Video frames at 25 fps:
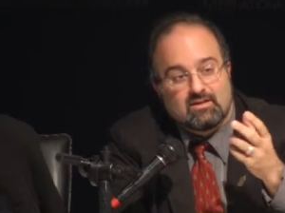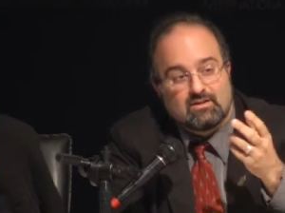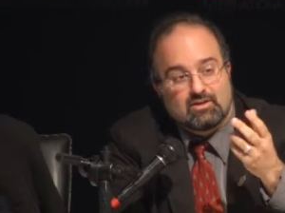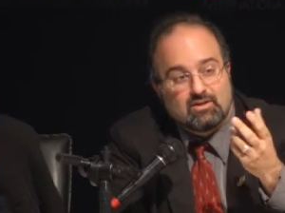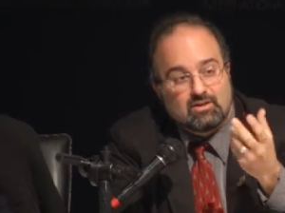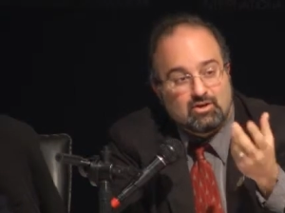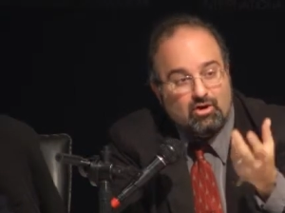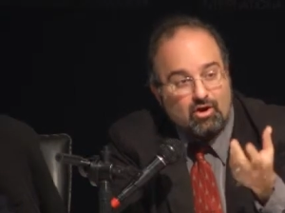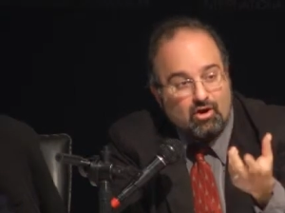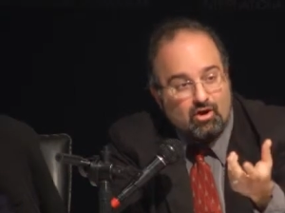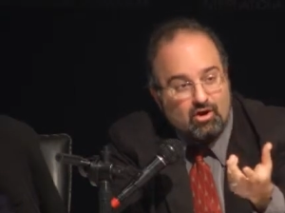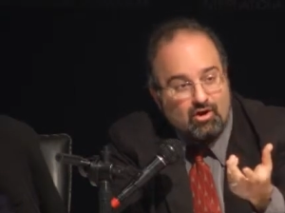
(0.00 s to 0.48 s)

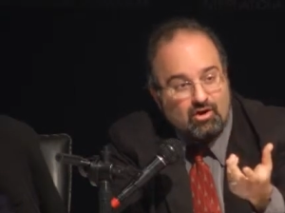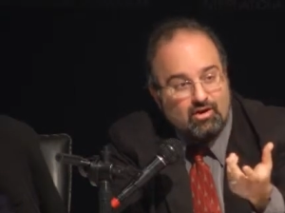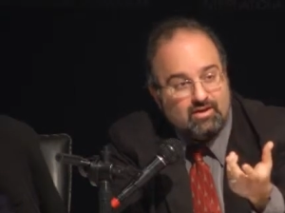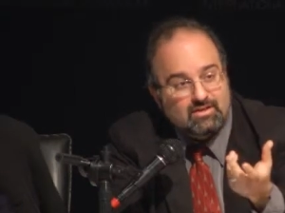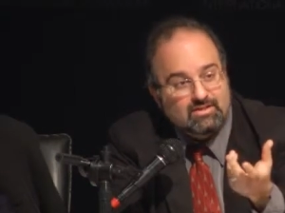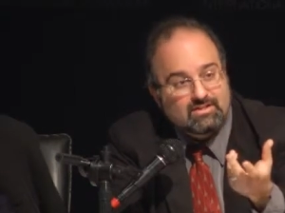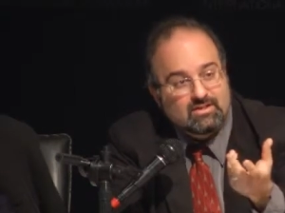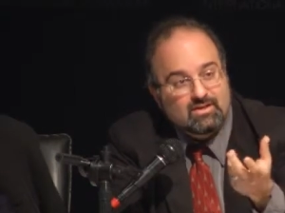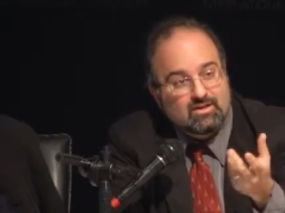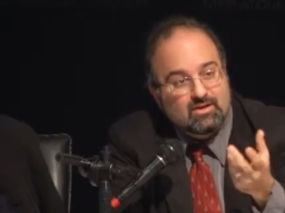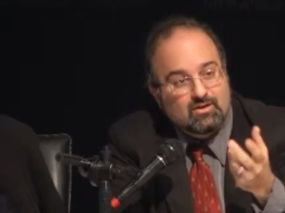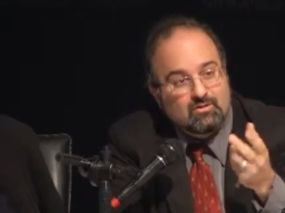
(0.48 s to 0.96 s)

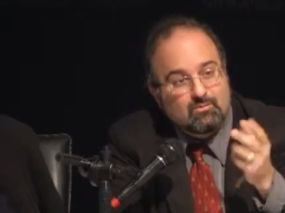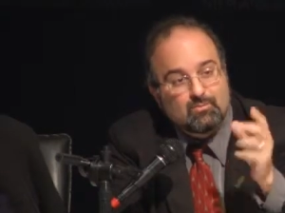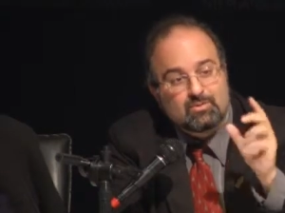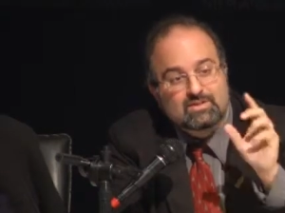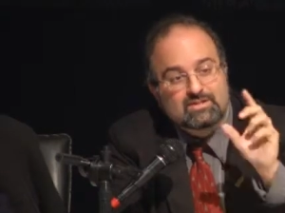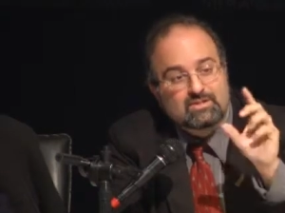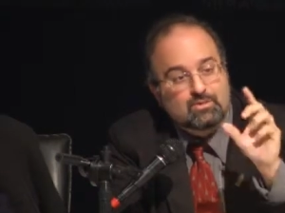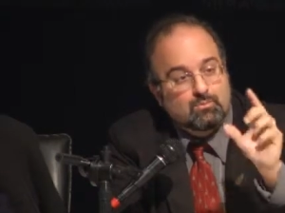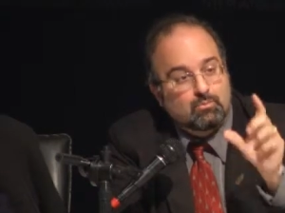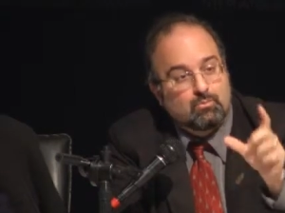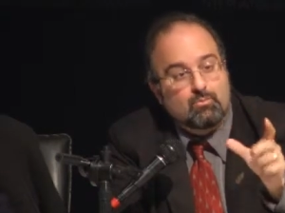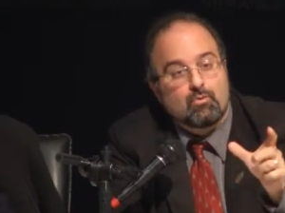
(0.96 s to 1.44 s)
God was
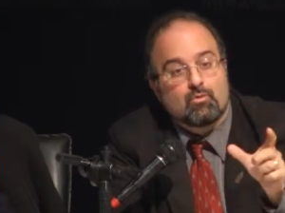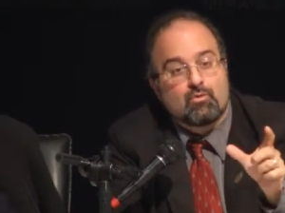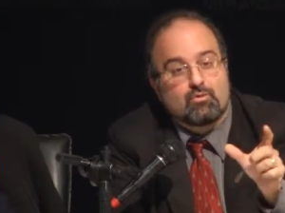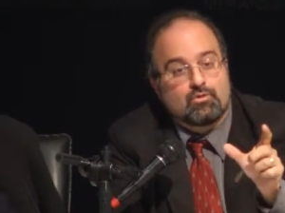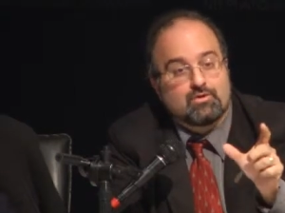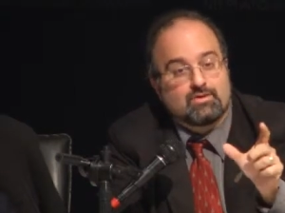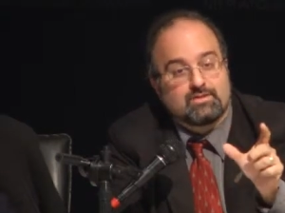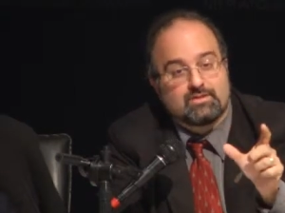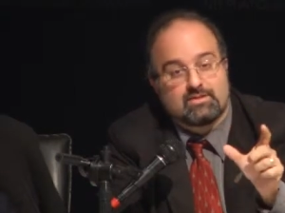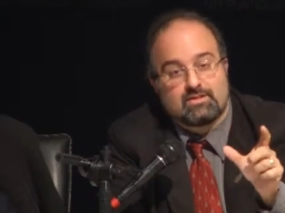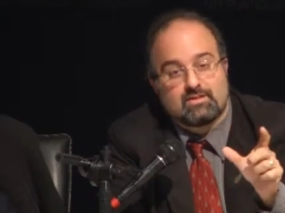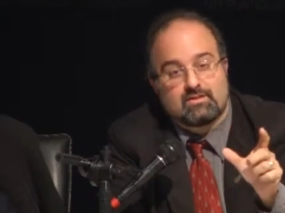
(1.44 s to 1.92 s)
a
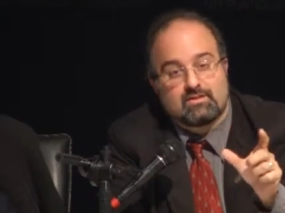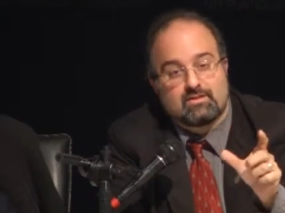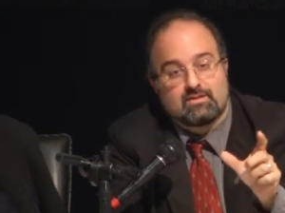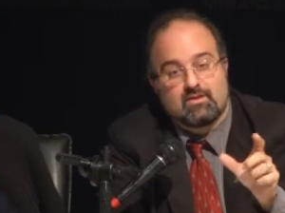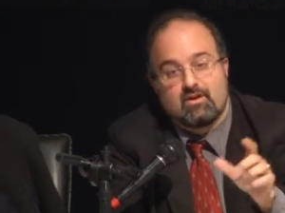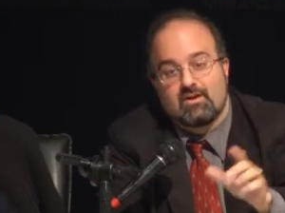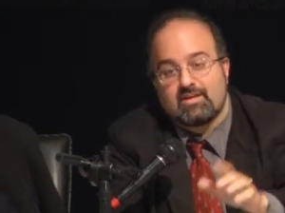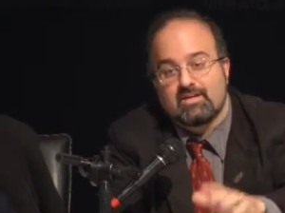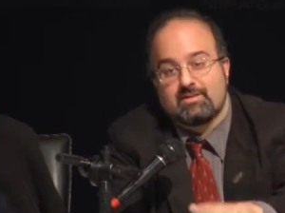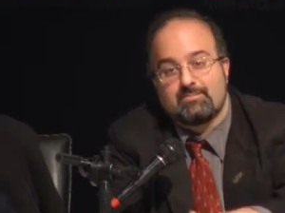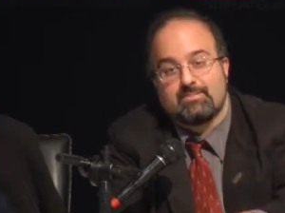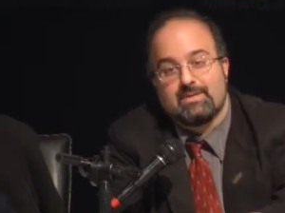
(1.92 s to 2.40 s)
word
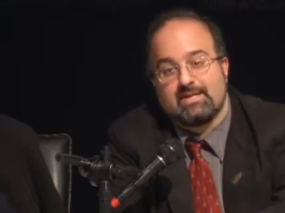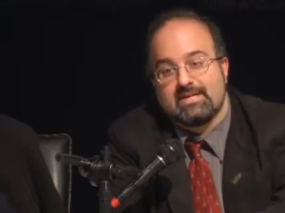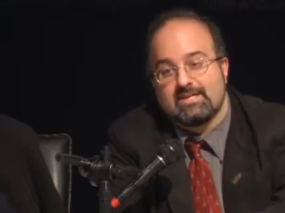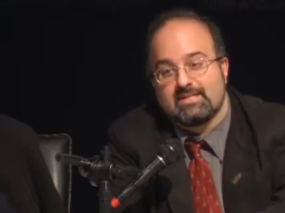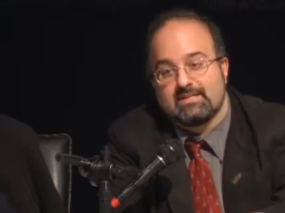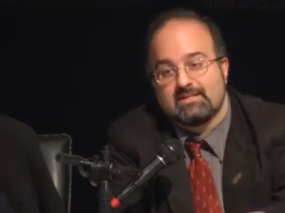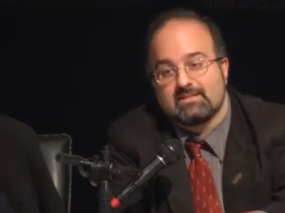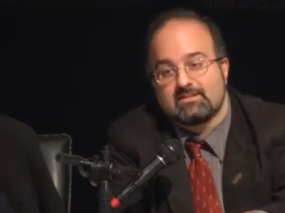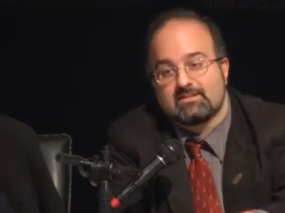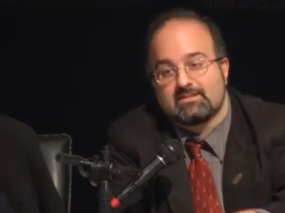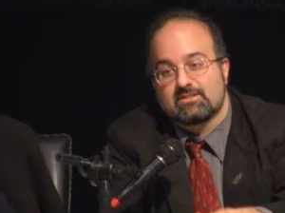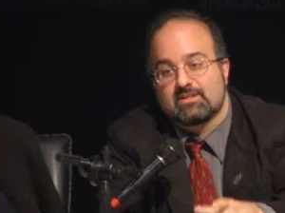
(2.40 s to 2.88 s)
on a
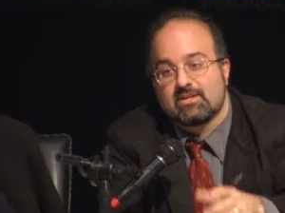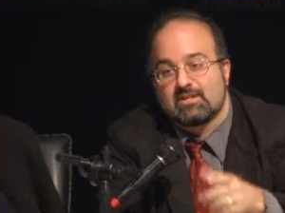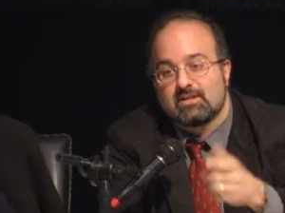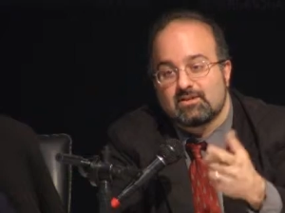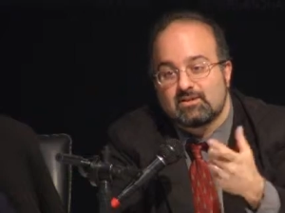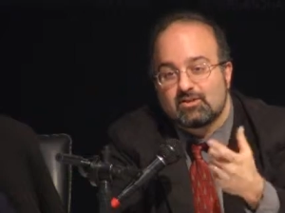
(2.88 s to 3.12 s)
page.